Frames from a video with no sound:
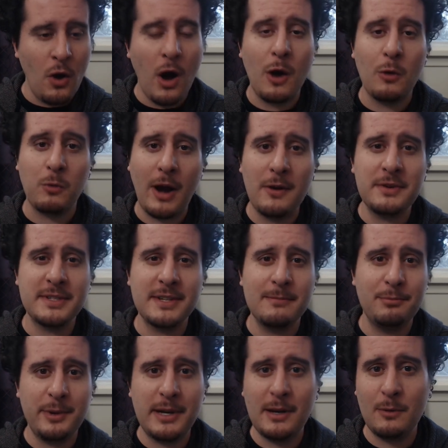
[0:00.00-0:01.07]
A round is
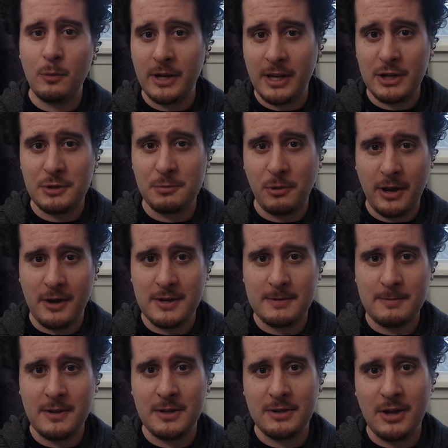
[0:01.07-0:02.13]
completed when each player has
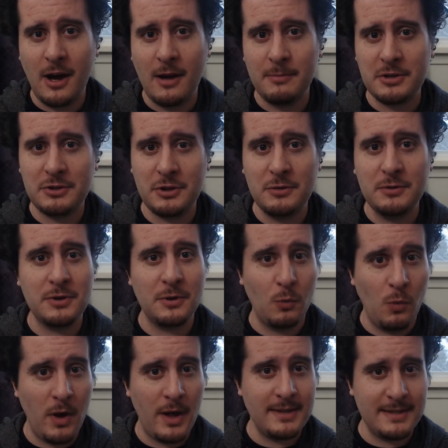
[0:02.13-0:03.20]
been the topic chooser
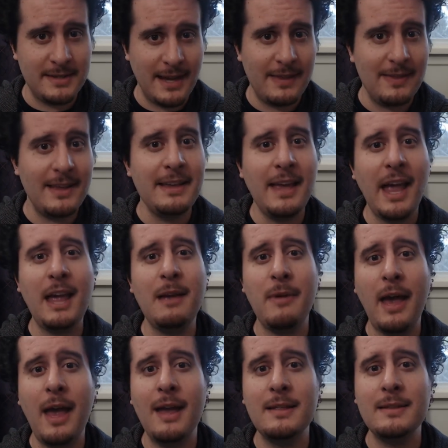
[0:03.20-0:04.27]
once, and the game
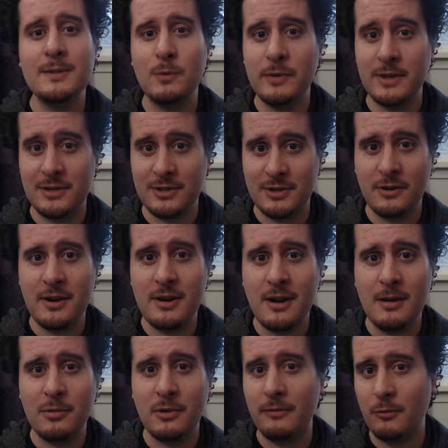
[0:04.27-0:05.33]
ends when the certain
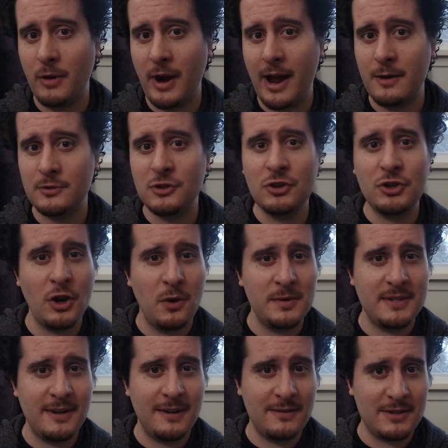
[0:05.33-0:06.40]
number of rounds
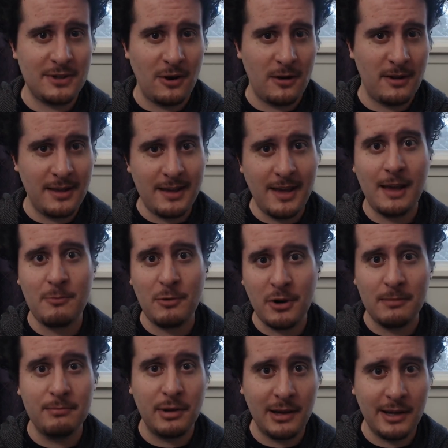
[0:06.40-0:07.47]
chosen at the start of the game are
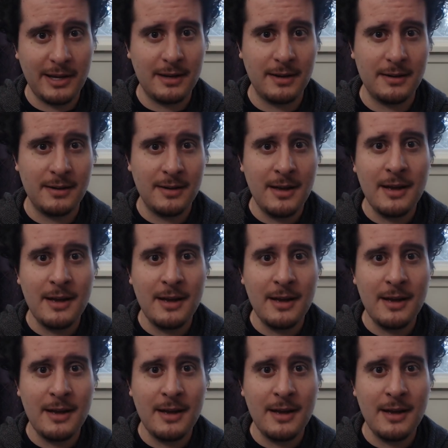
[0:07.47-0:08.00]
completed.